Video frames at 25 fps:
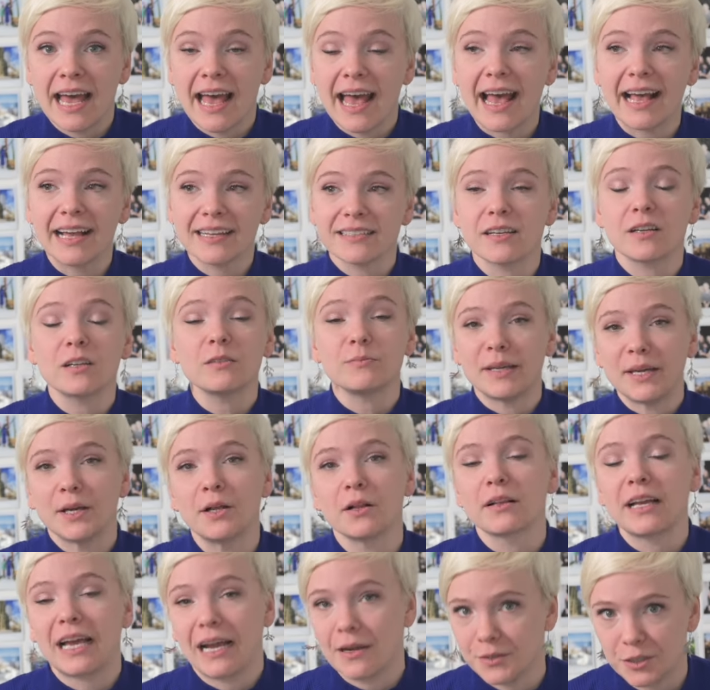as our
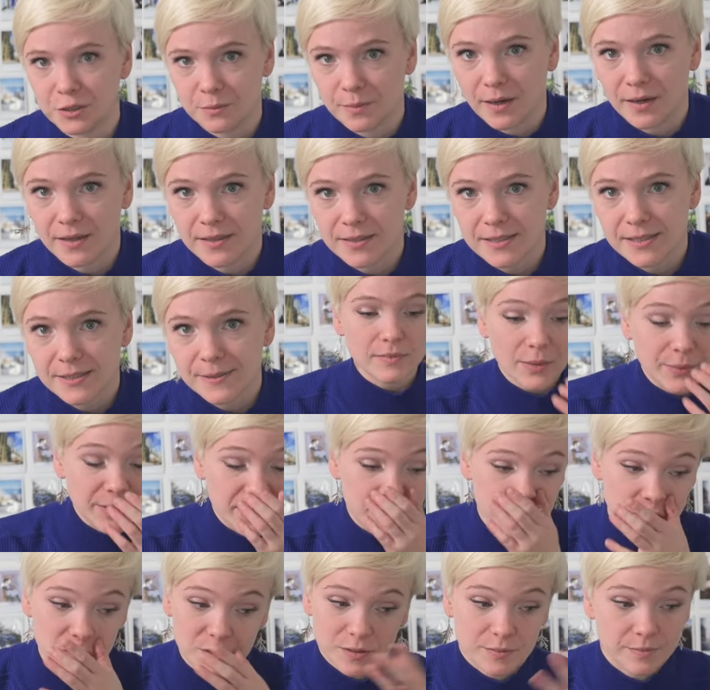male counterparts,
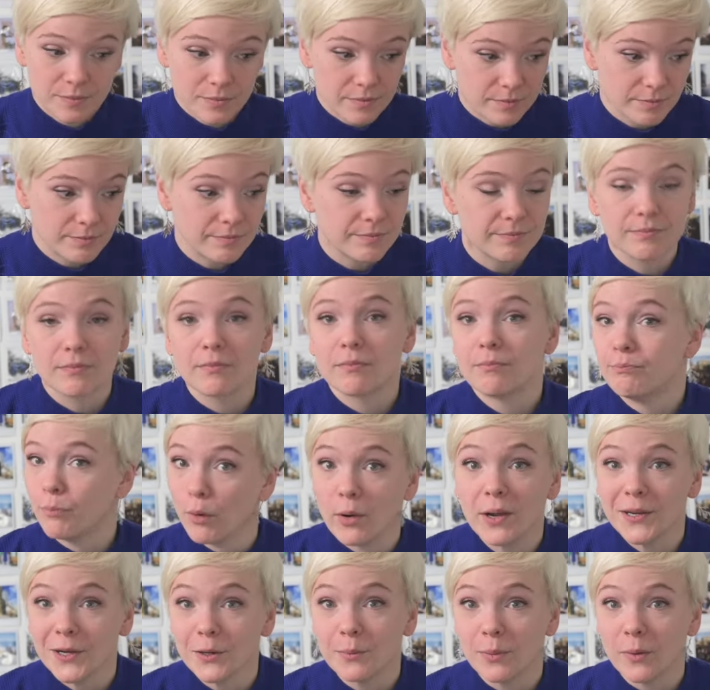which, boy oh